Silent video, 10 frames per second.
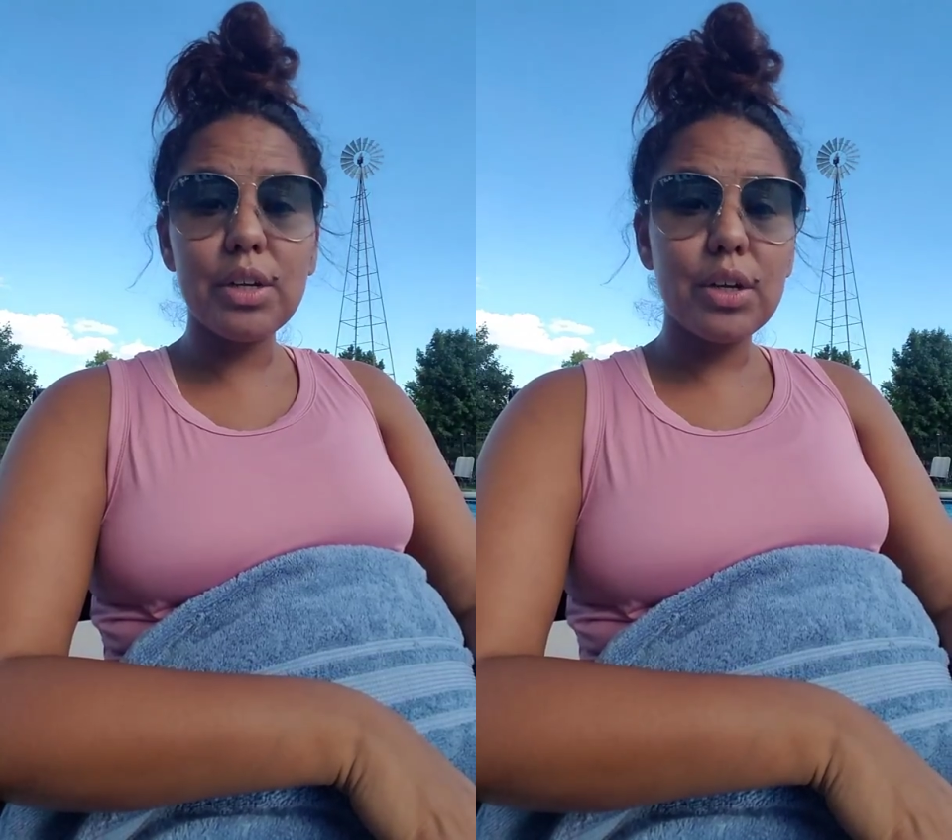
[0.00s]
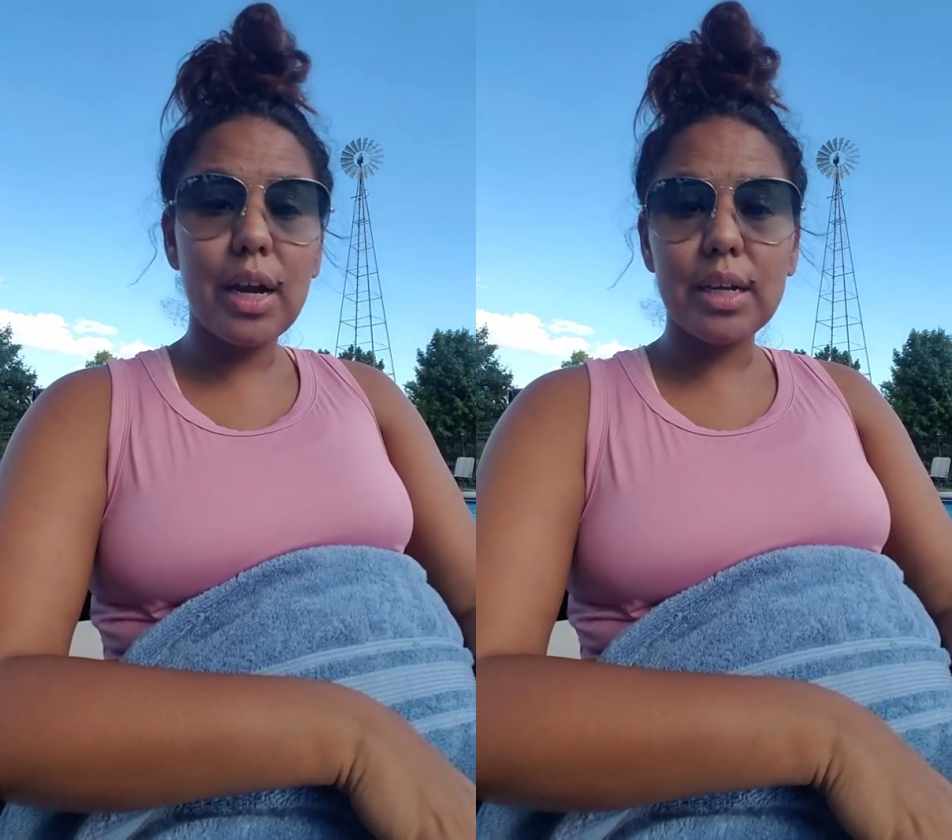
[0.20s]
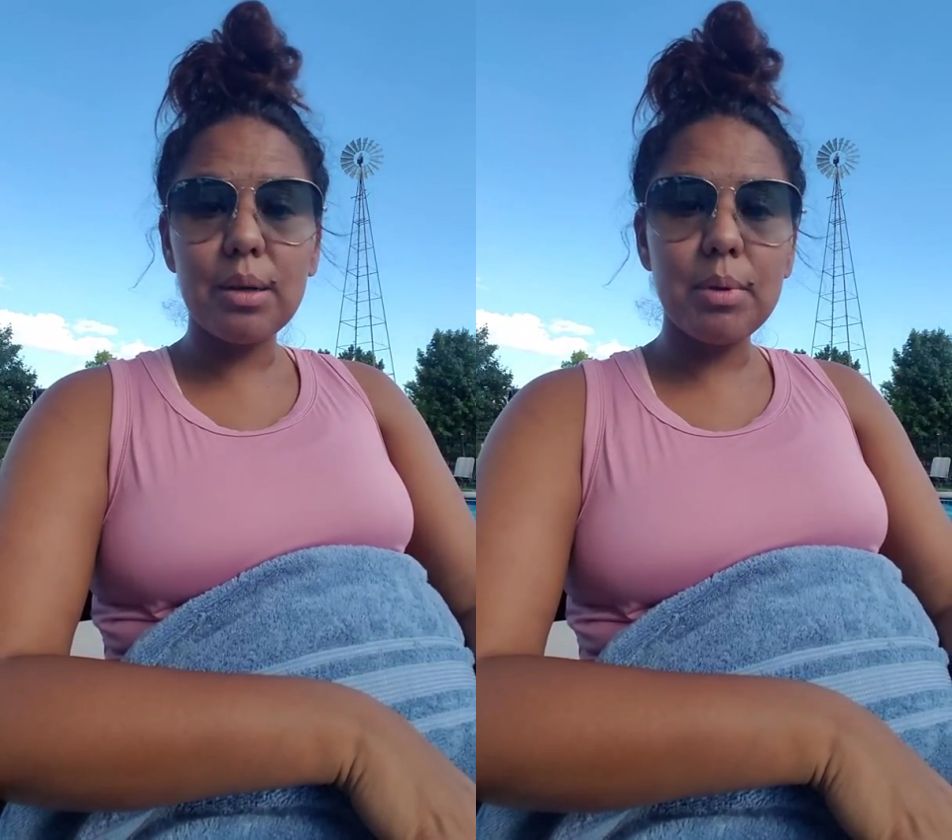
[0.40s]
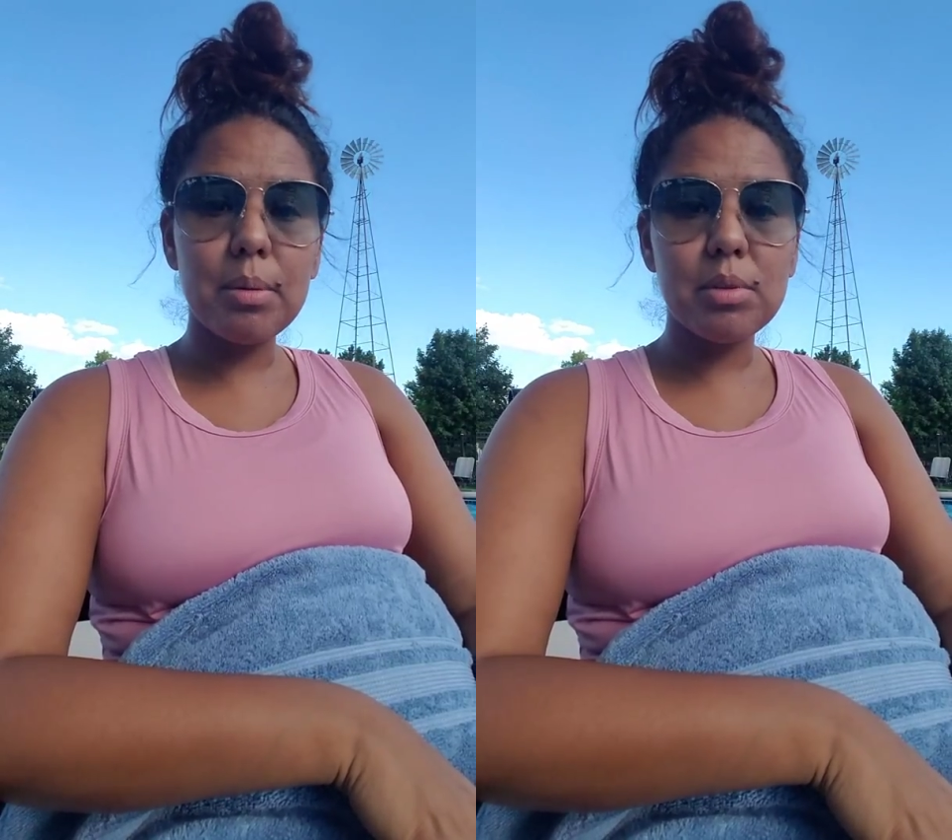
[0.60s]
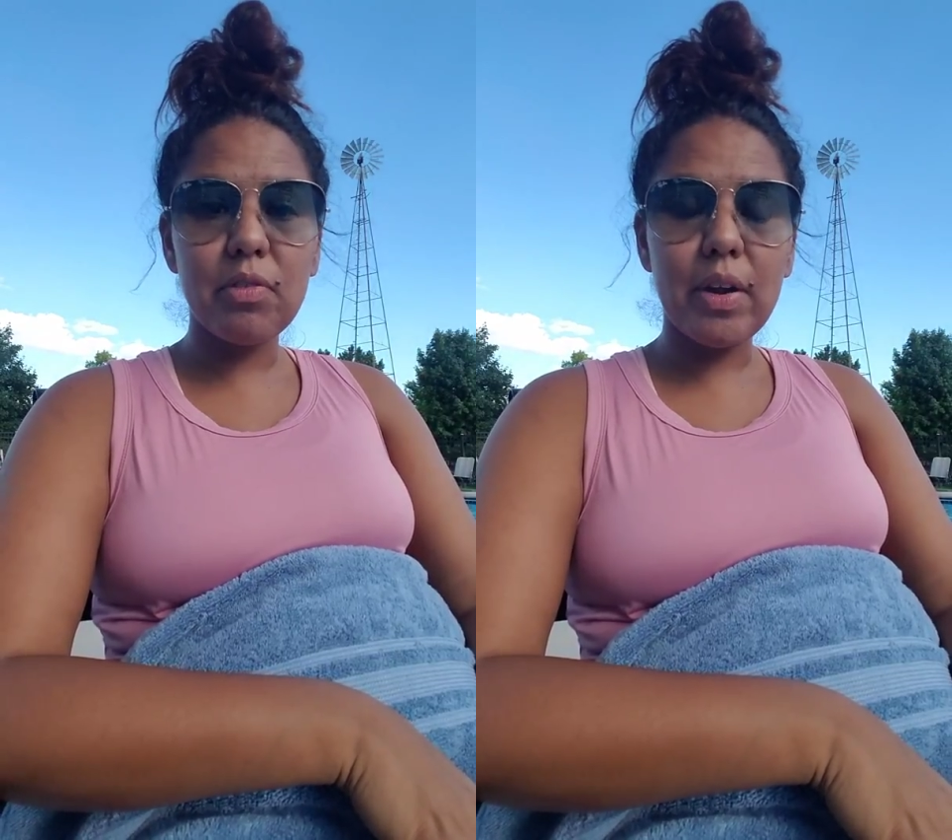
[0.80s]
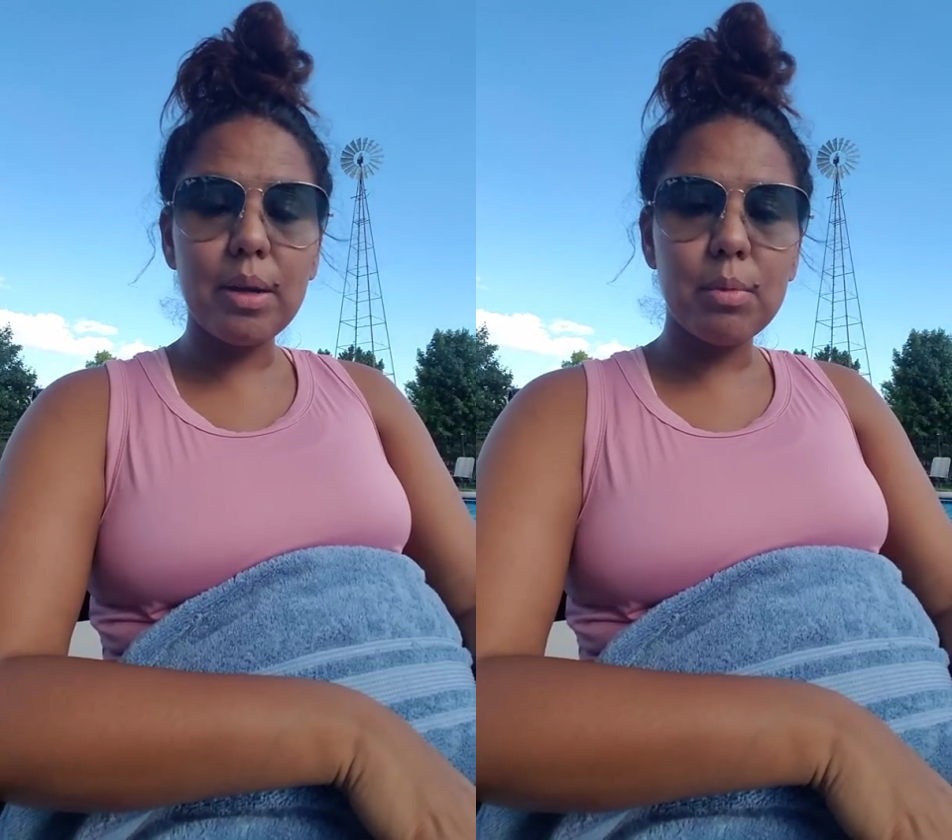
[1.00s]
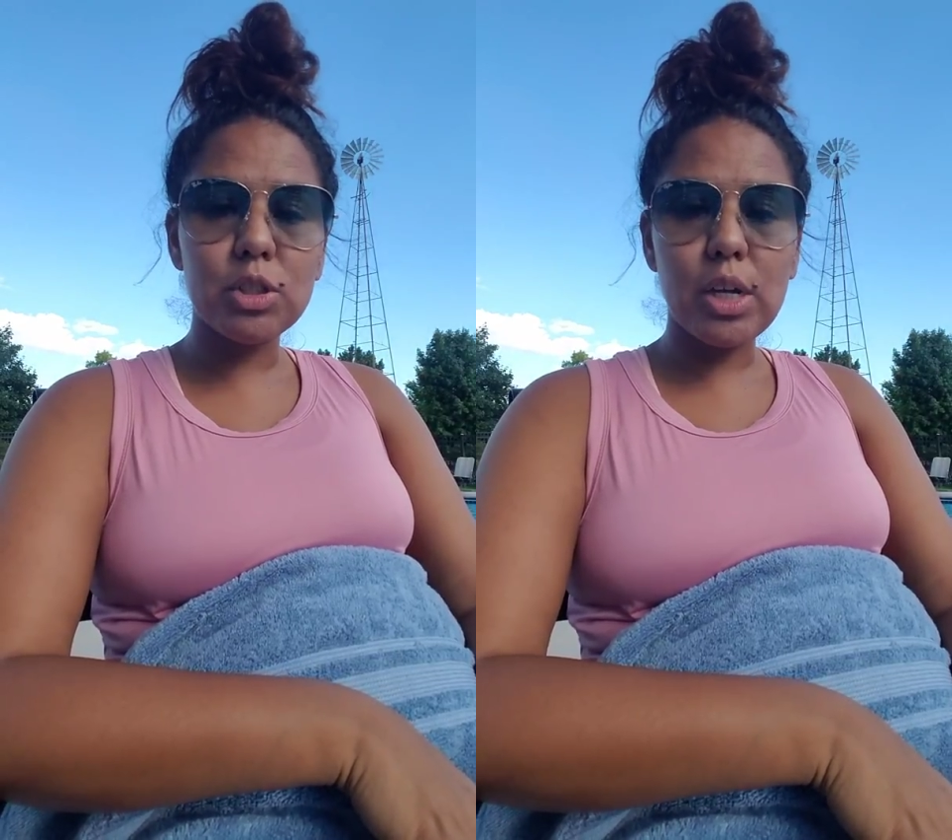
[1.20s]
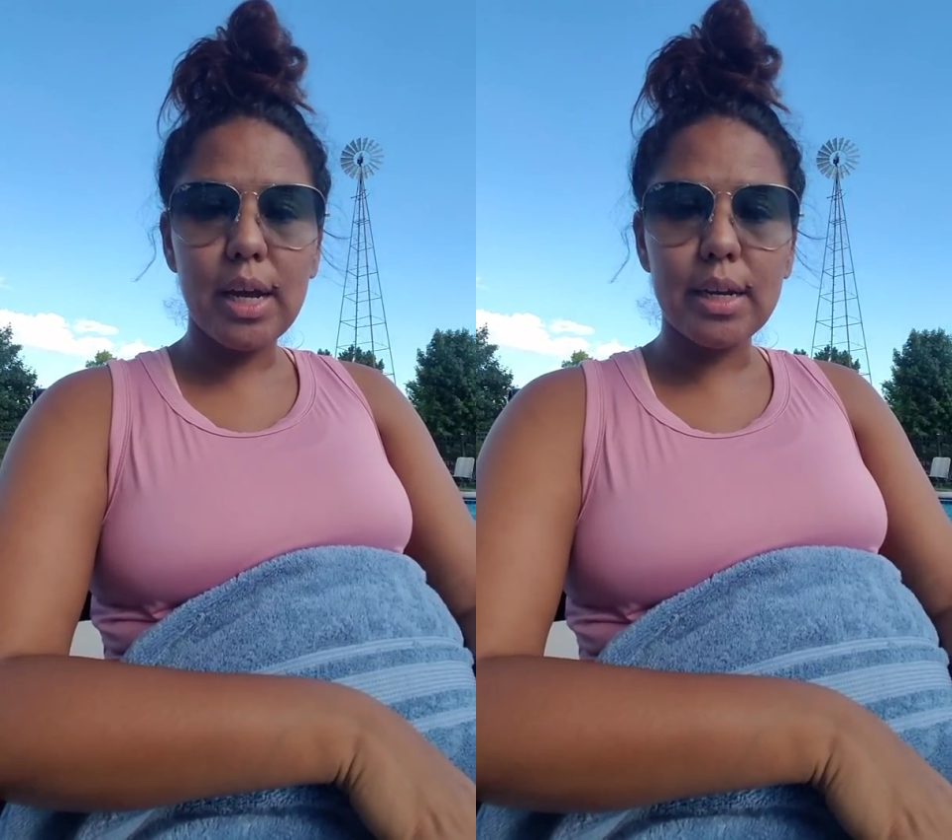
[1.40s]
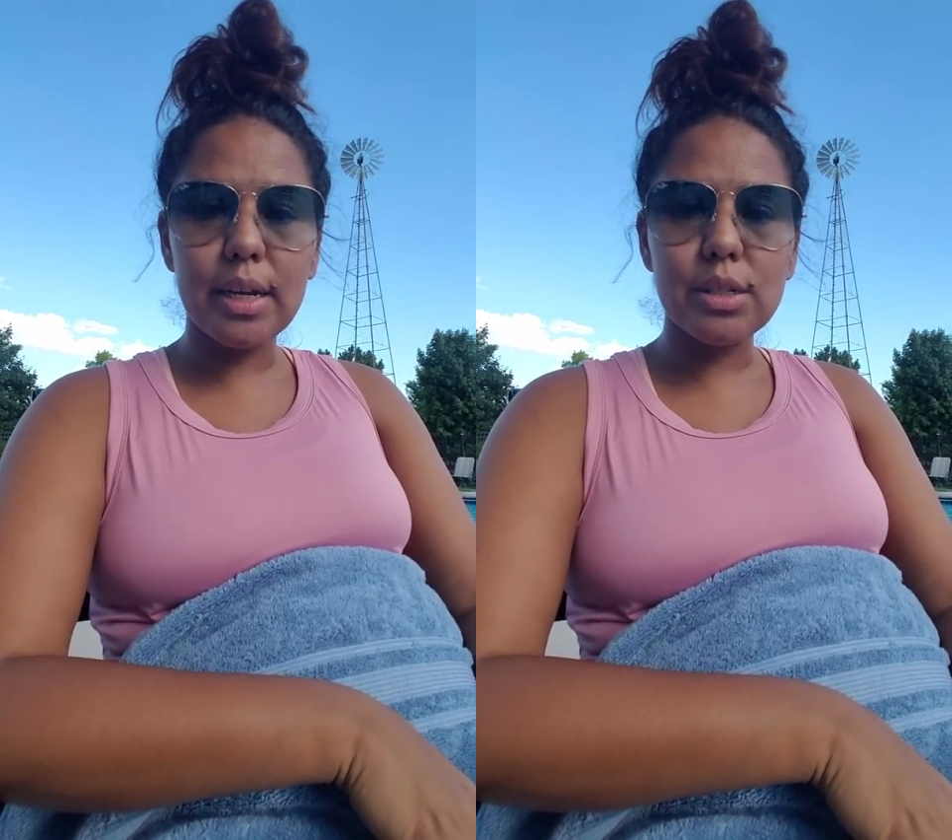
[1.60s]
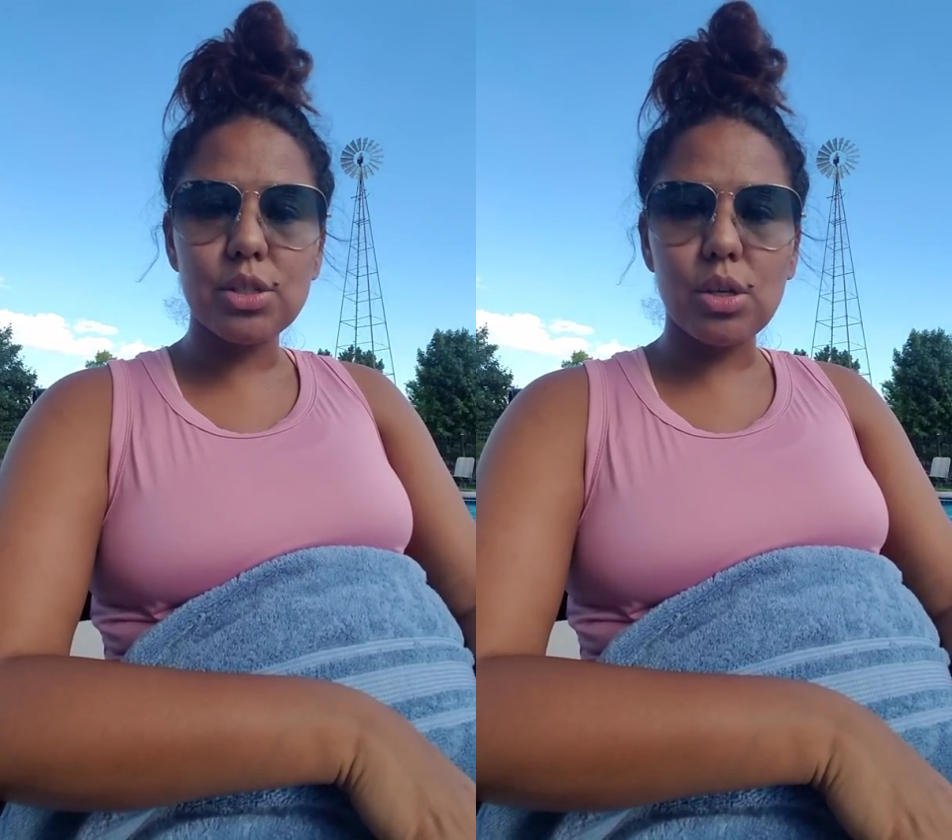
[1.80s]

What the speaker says: you're not going to be able to find much on it.